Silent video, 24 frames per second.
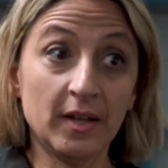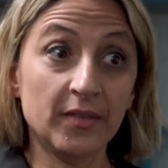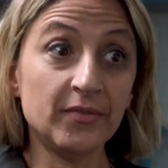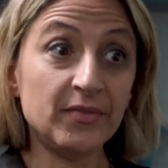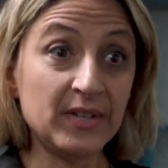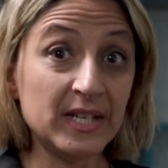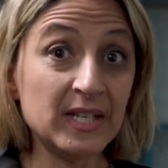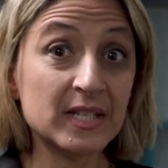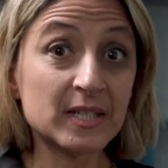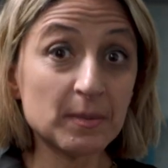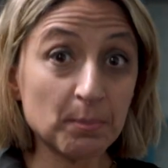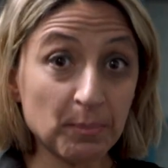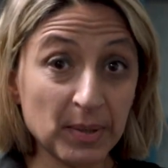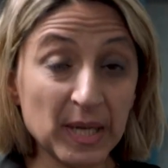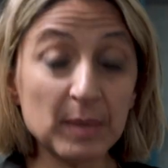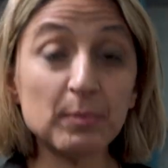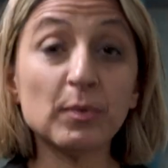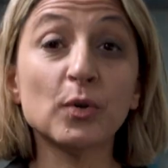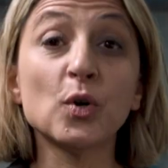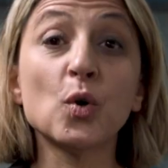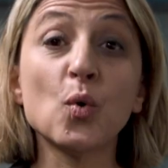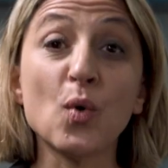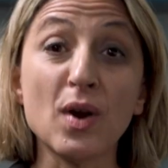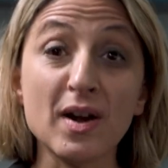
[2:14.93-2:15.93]
These are
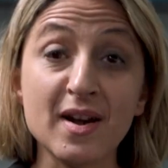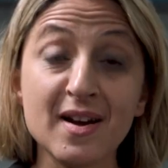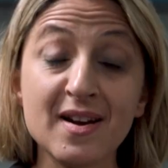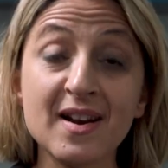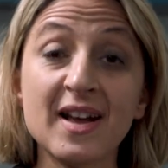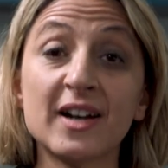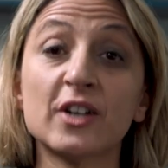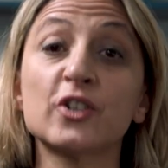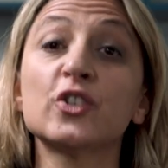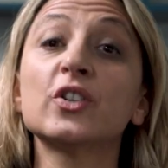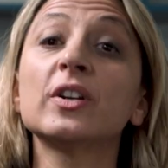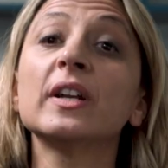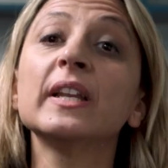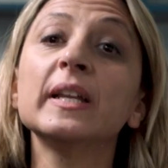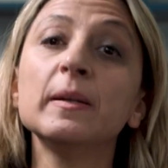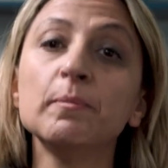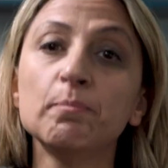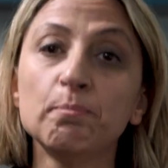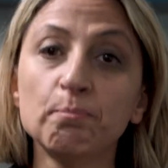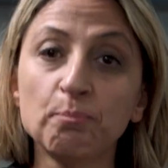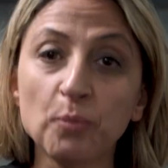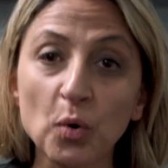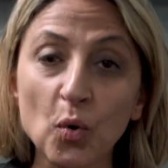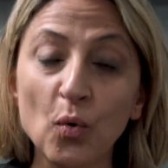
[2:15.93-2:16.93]
people who are naturally
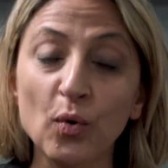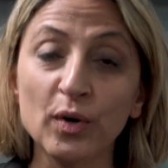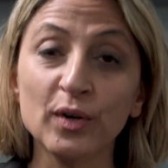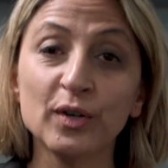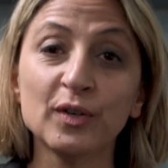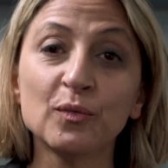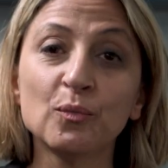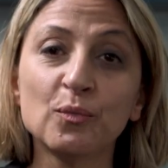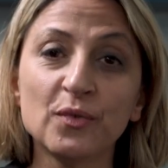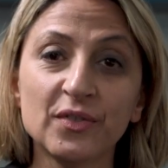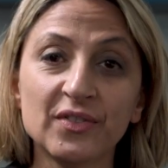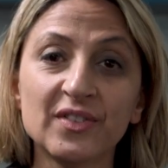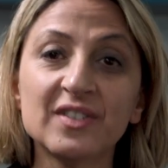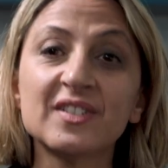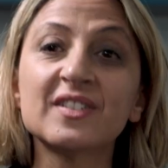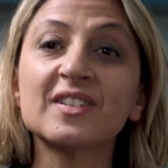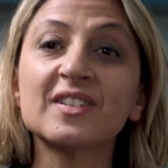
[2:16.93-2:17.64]
born with the